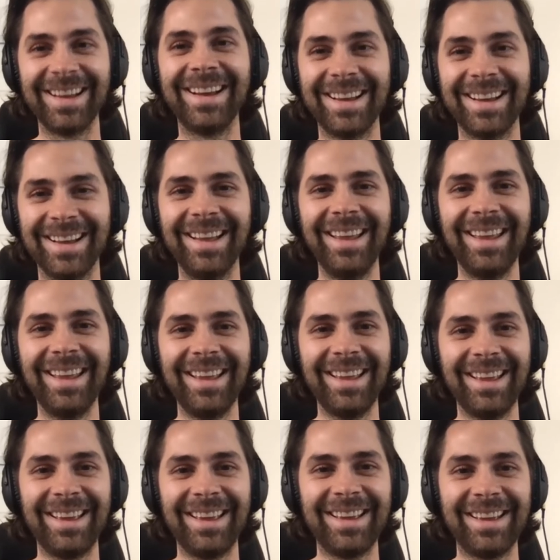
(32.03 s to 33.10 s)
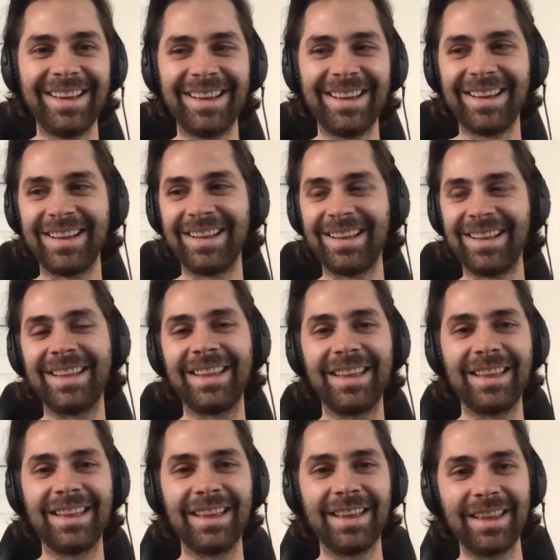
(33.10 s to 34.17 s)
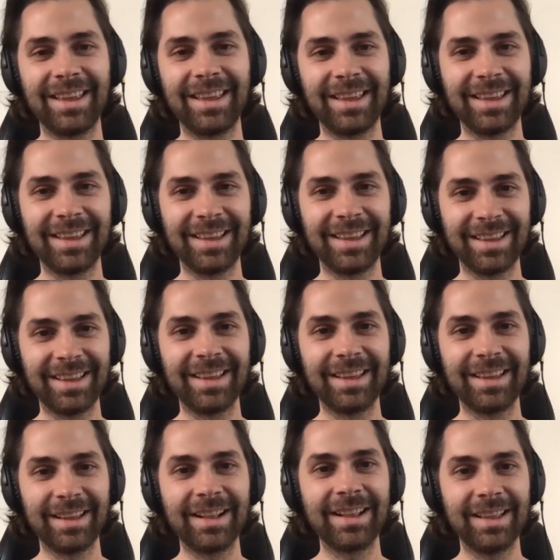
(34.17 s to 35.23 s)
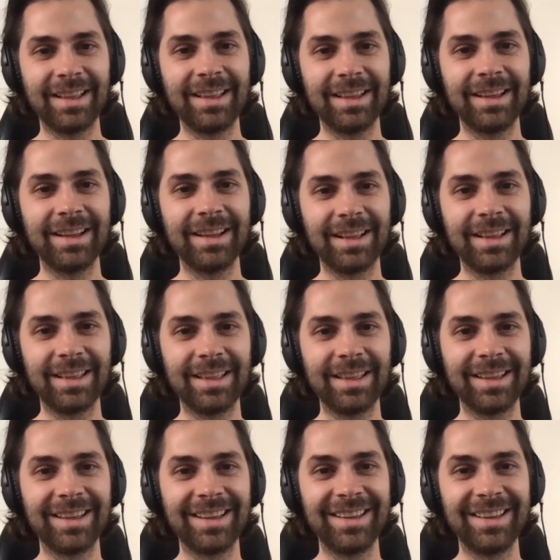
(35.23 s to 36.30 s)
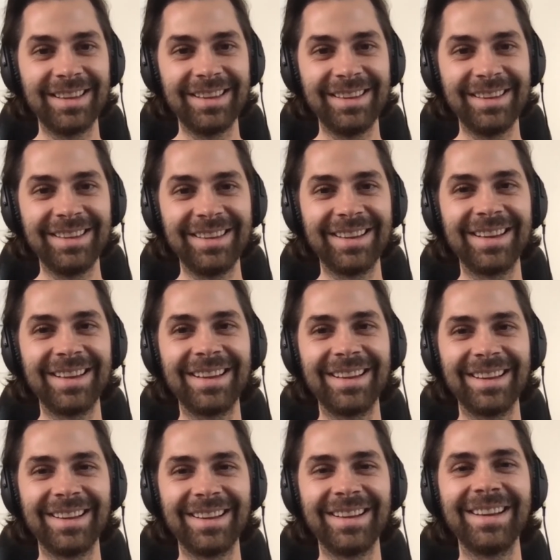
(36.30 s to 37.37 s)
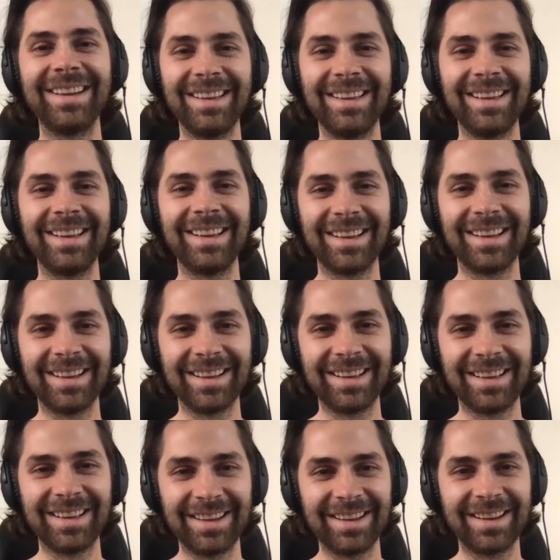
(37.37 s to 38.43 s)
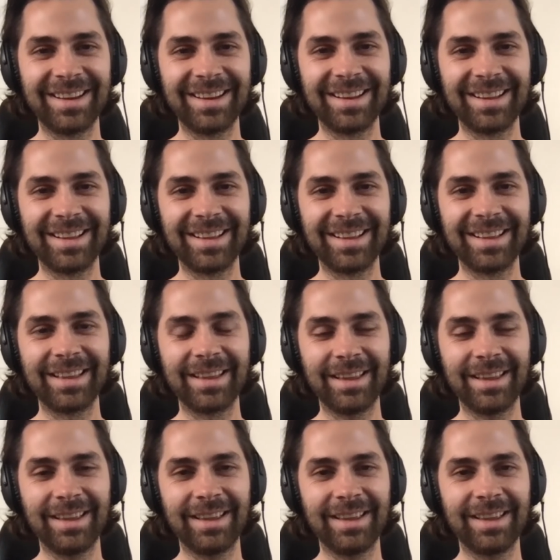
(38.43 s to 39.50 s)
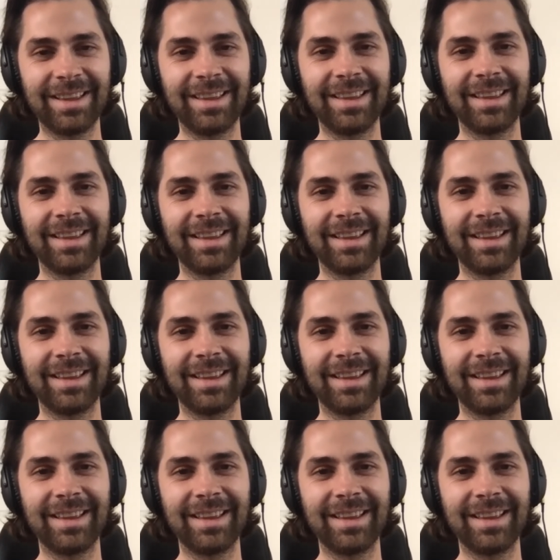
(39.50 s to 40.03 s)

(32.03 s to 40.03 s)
The person shown says nothing.